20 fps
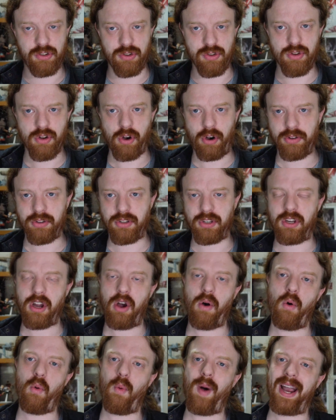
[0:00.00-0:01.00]
does not
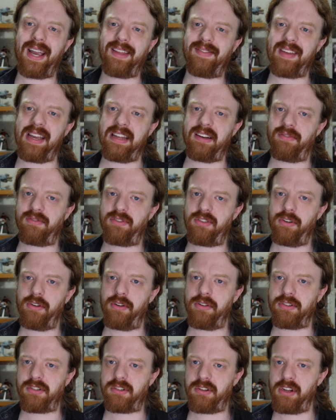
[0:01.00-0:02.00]
go away at the end of
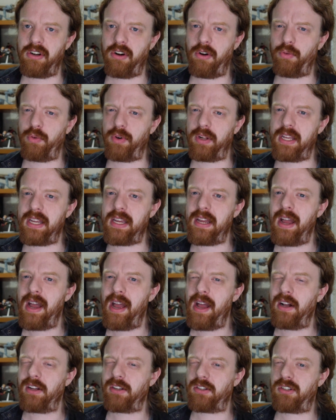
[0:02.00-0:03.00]
turn, so you're not really
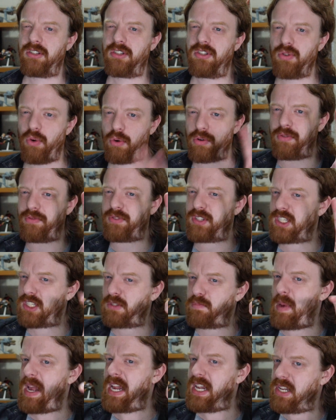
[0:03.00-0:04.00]
sort of
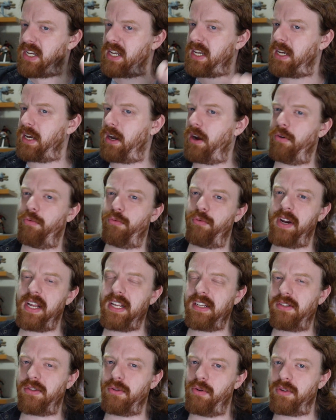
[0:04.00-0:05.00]
spending a
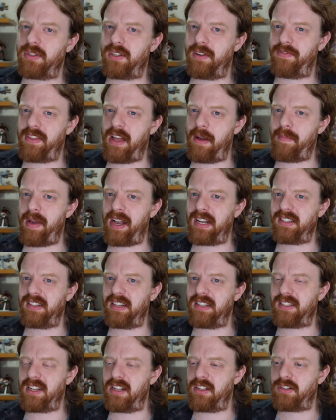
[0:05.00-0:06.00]
resource, if that makes
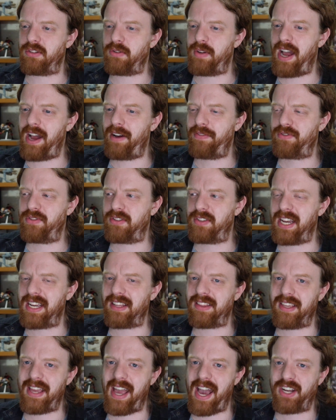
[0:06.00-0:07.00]
any sense. You have to
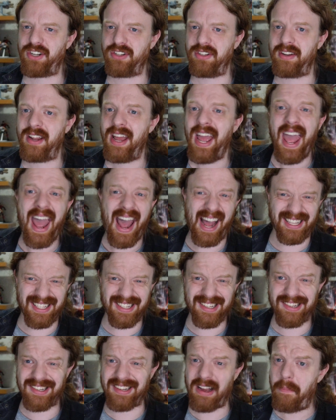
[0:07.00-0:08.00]
take the action
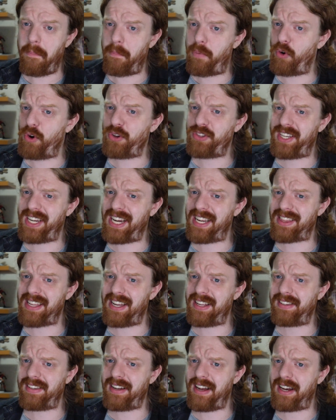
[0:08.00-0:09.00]
at some point to get
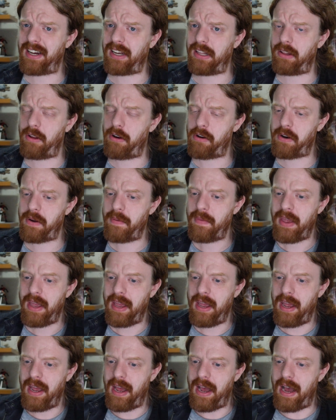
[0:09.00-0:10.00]
that target lock,